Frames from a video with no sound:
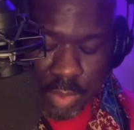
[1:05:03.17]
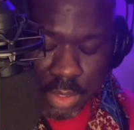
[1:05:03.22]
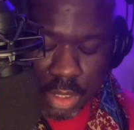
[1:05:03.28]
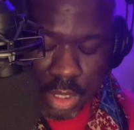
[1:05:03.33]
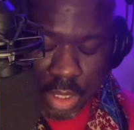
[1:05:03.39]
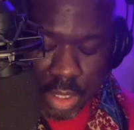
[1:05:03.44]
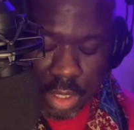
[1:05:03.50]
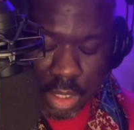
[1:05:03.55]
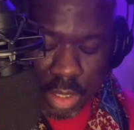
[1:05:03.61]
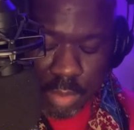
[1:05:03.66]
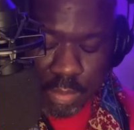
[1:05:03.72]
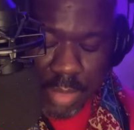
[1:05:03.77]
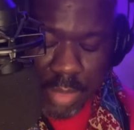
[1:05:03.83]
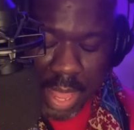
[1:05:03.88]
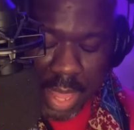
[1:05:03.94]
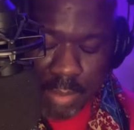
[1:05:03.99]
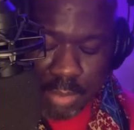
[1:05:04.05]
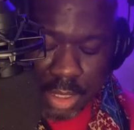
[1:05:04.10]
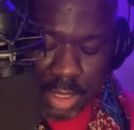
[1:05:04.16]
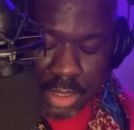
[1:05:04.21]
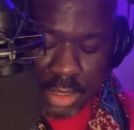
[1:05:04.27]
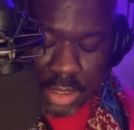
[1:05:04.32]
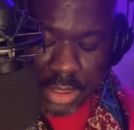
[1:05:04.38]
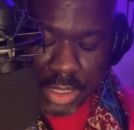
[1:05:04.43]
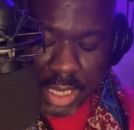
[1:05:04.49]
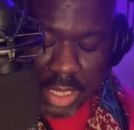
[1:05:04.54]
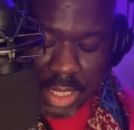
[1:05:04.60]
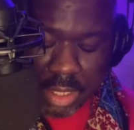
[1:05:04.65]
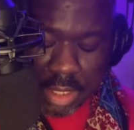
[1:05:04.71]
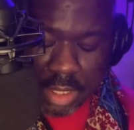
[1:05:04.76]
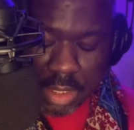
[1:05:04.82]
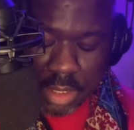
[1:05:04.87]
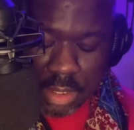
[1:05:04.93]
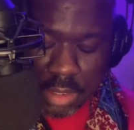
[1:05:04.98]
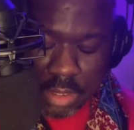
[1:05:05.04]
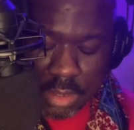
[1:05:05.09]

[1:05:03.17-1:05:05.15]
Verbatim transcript: returned a babbling shell.